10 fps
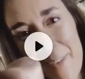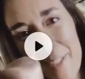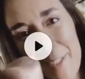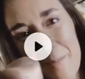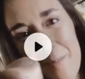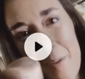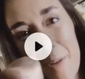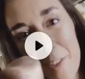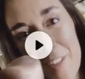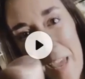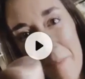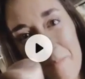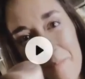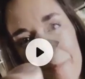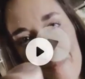You can put a widget on your
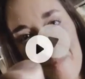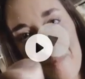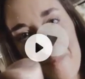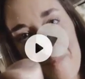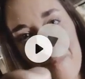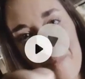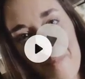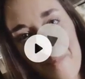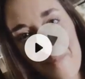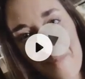website and those types of